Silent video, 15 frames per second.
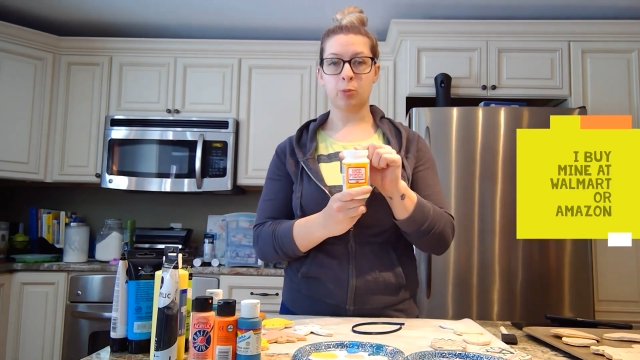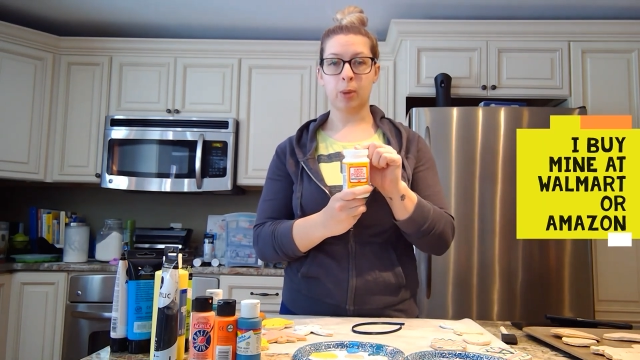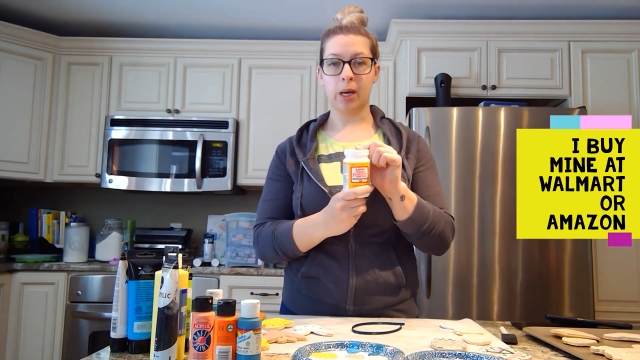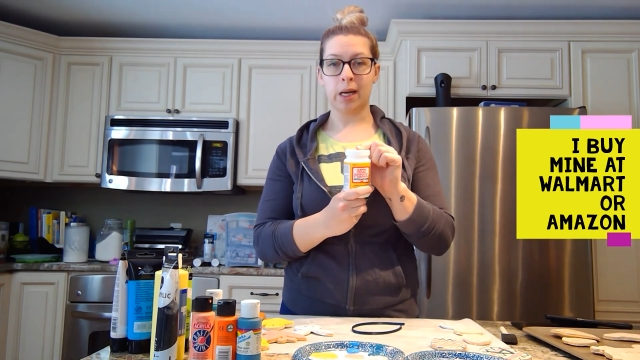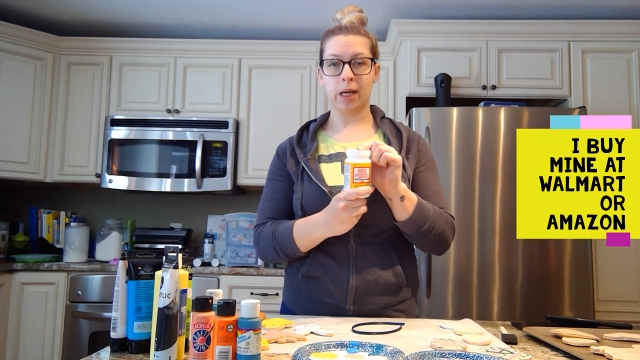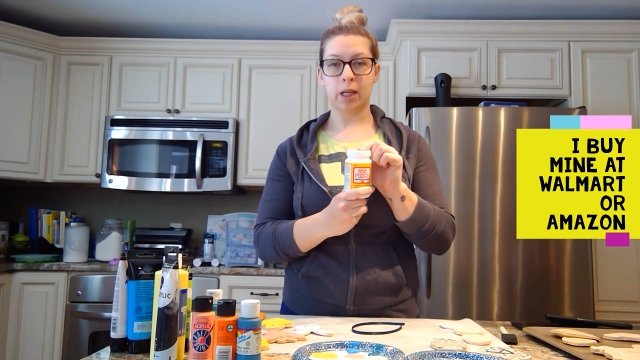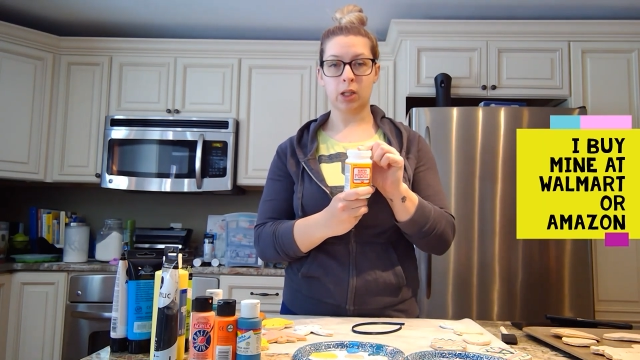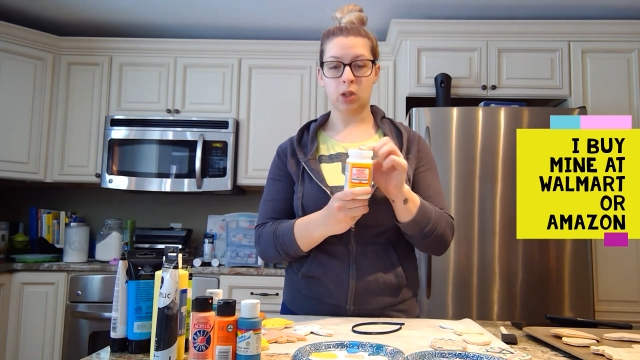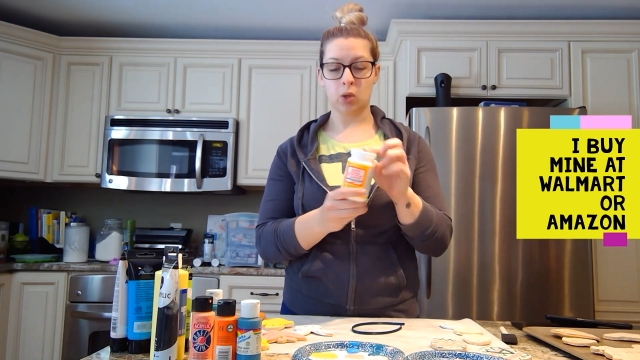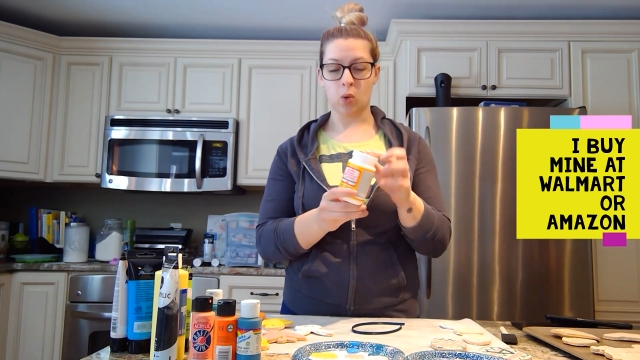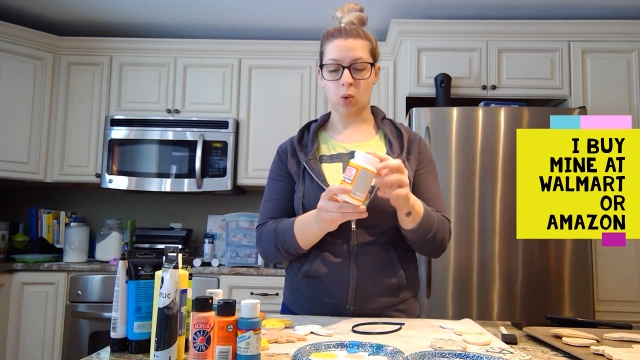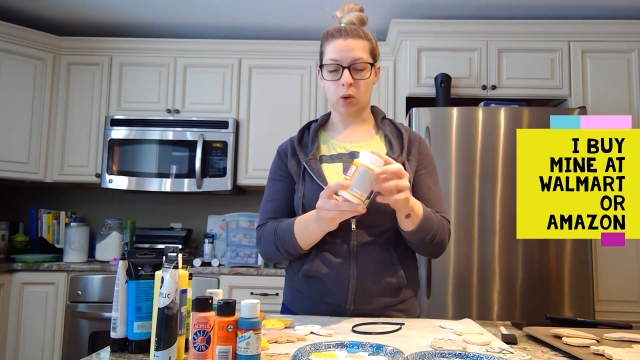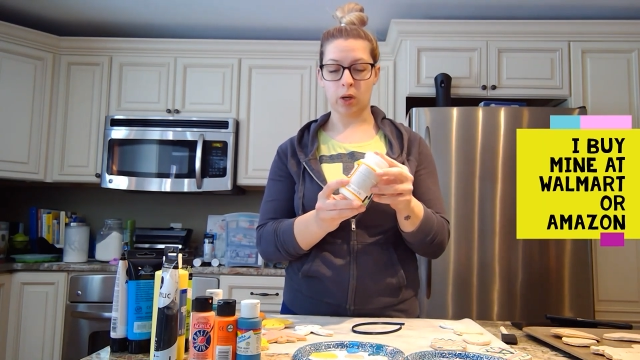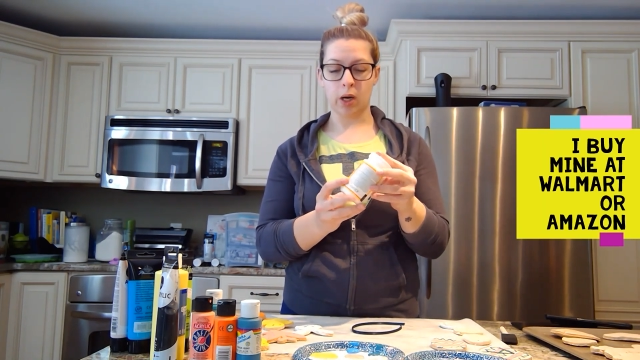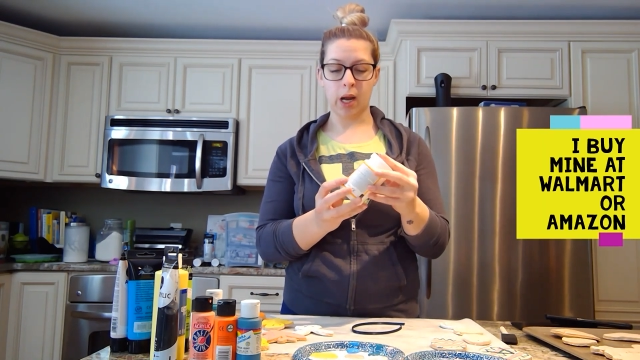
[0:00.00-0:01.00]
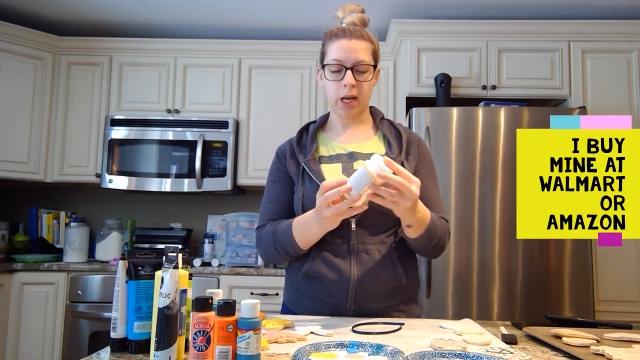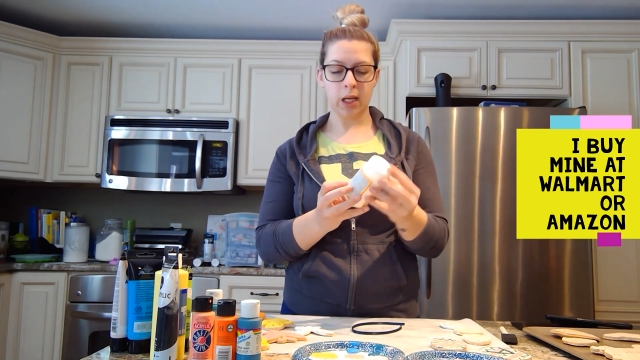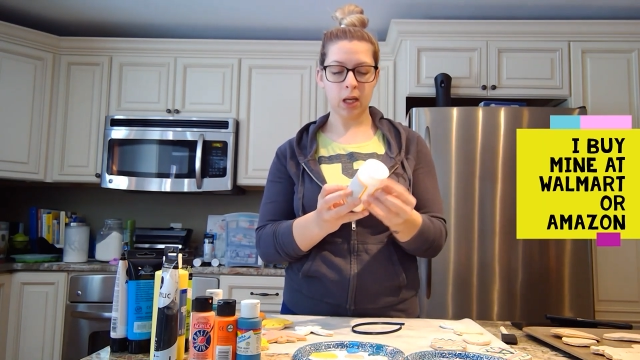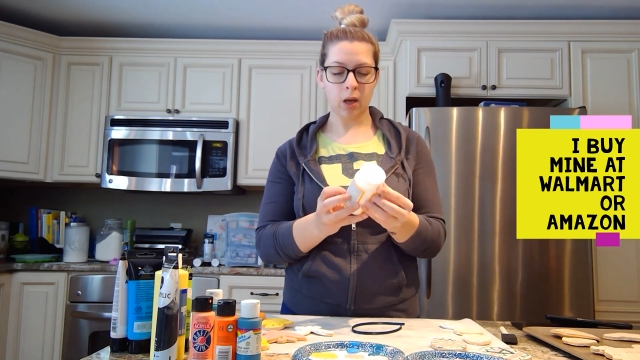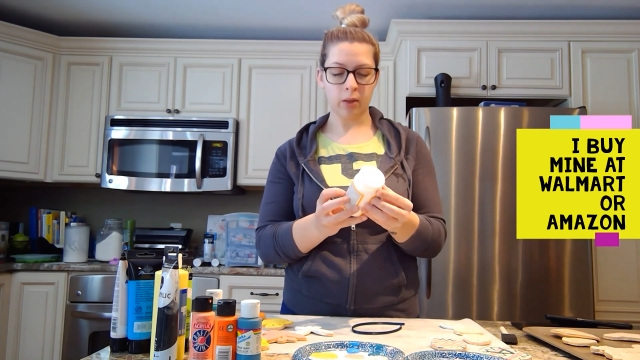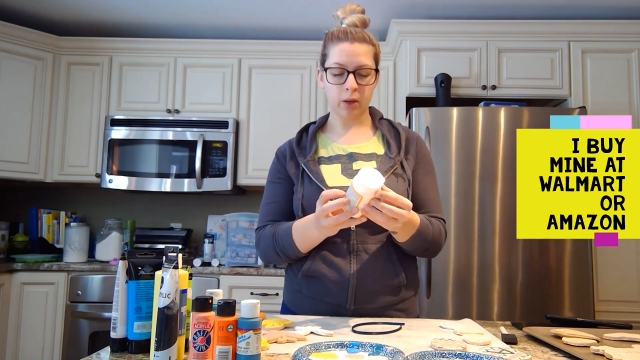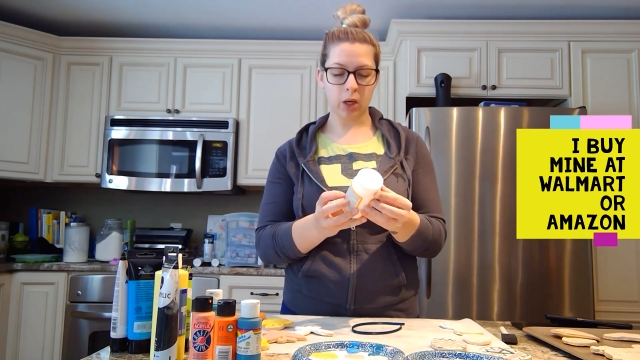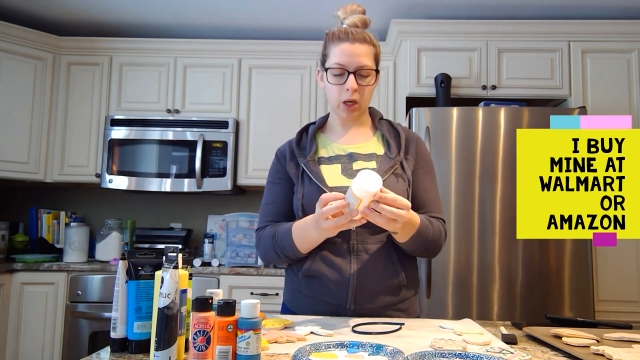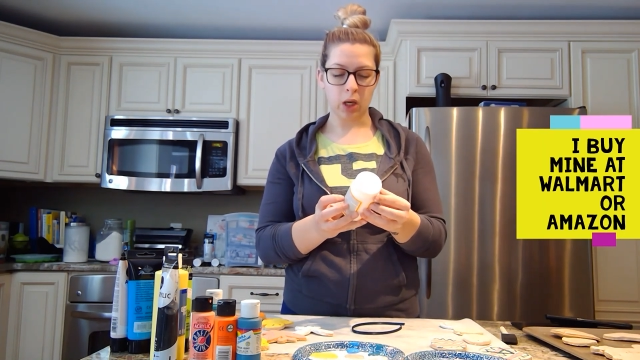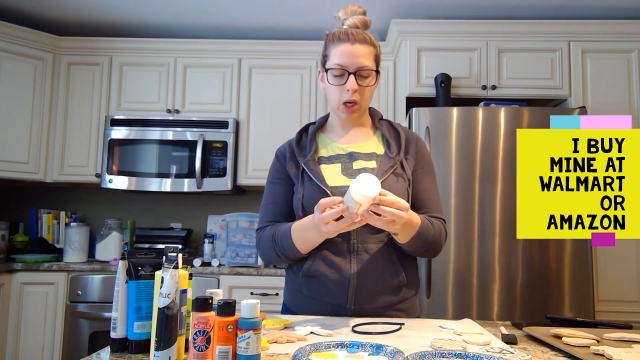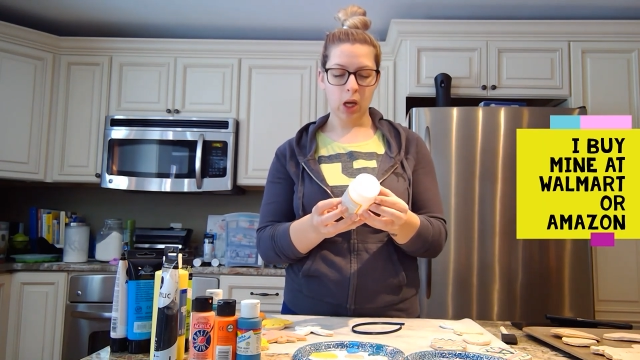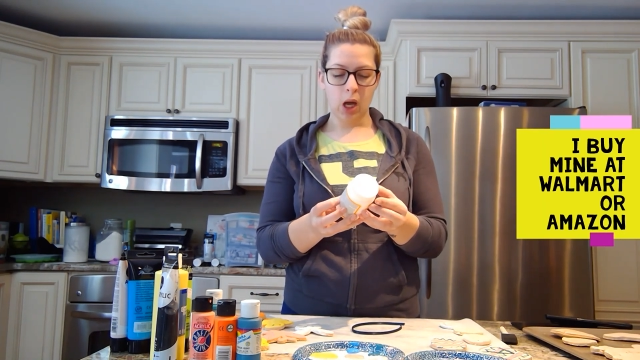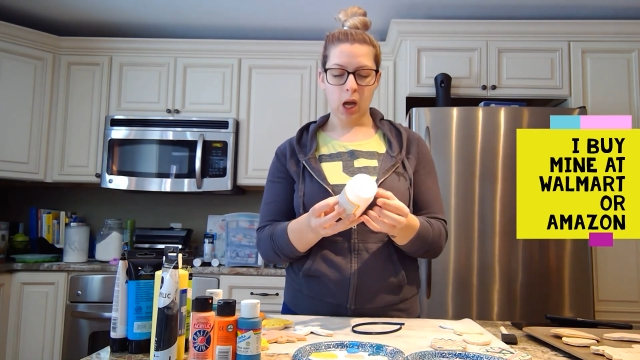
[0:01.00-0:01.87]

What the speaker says: Podge or any other